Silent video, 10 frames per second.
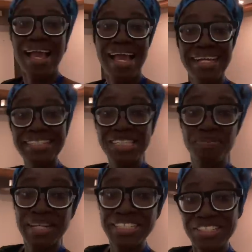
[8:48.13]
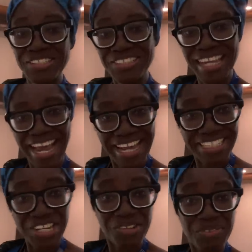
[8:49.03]
And this brings us to the
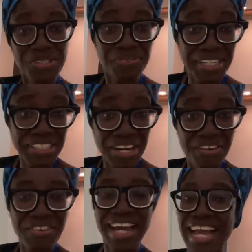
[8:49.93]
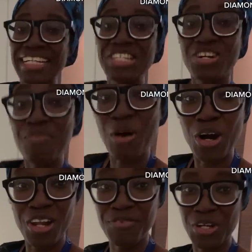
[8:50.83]
end of this video. Kindly drop
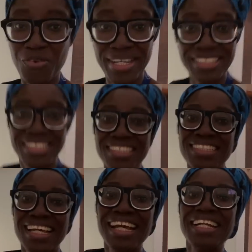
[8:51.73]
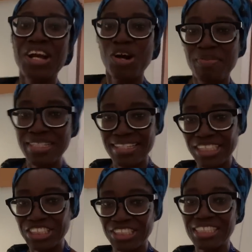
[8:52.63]
all of your questions in the comment
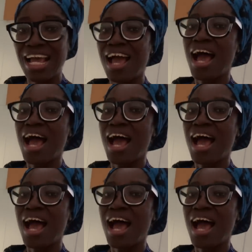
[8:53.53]
section.